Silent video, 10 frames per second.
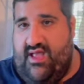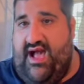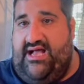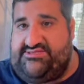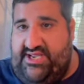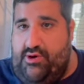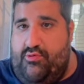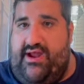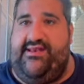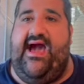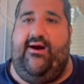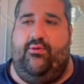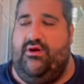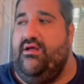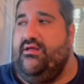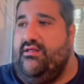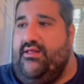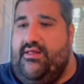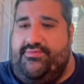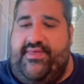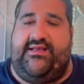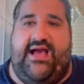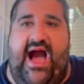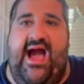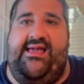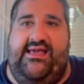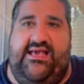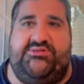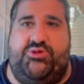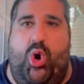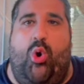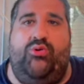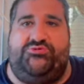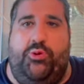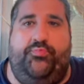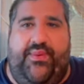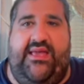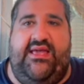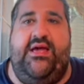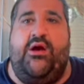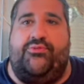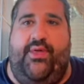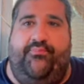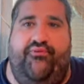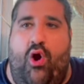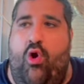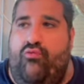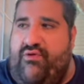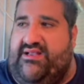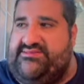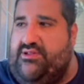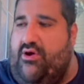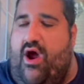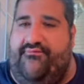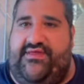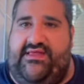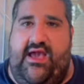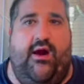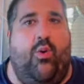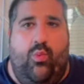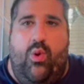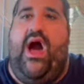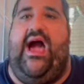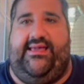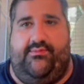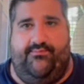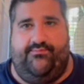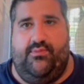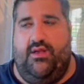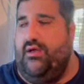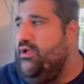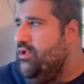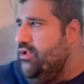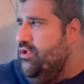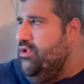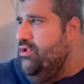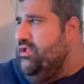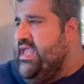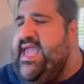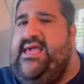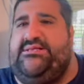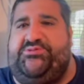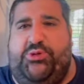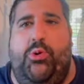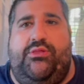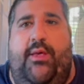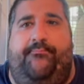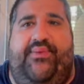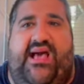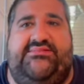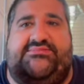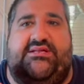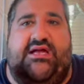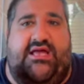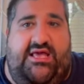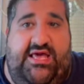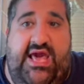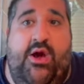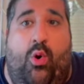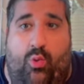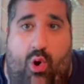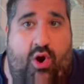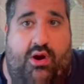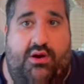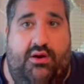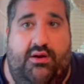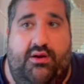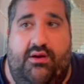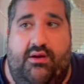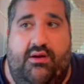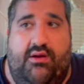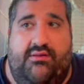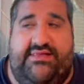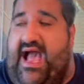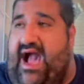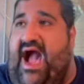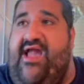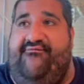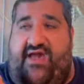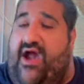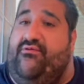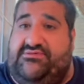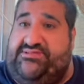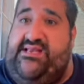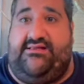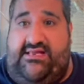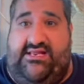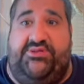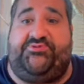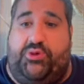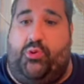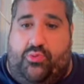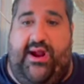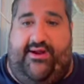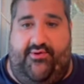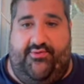I'll tell you right now, the guy is going to be the pro wrestler of the year. Why? He is doing the best heel work that I've ever seen in his career.